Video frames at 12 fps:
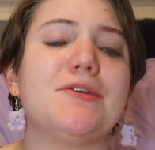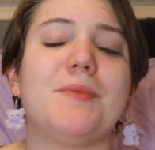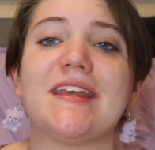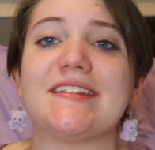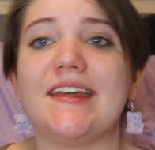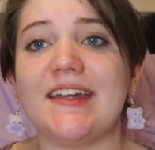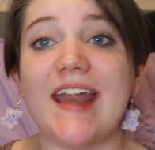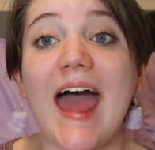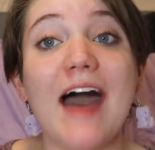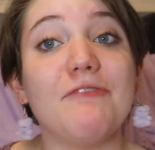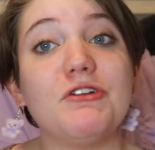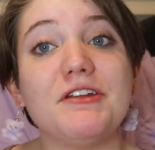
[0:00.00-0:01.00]
because I didn't
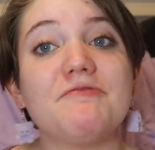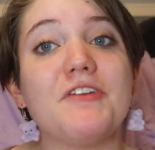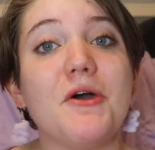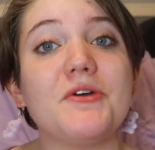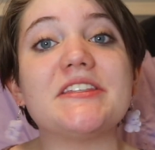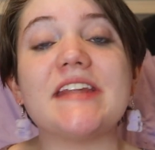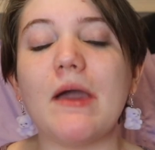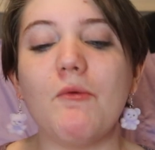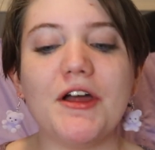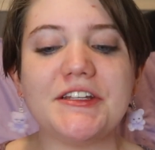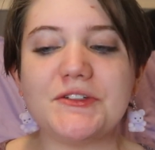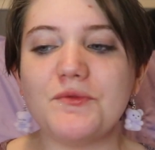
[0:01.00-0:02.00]
have one of those and I
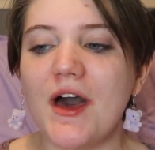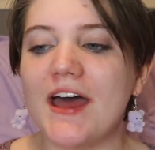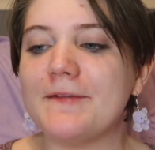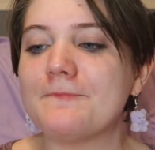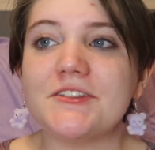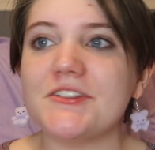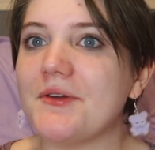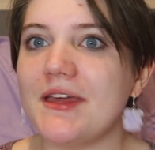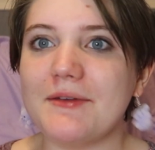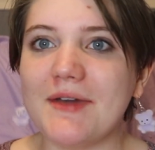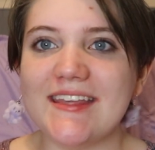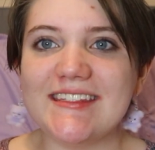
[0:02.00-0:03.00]
wanted one. So
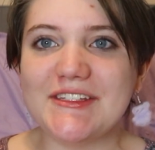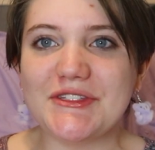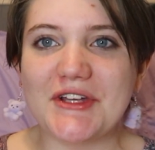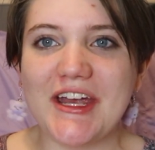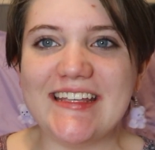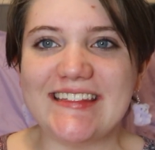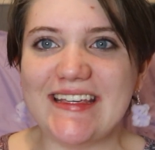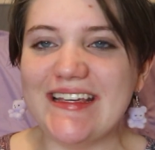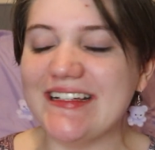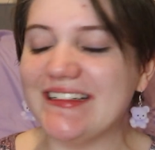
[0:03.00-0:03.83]
anyways, it's crazy.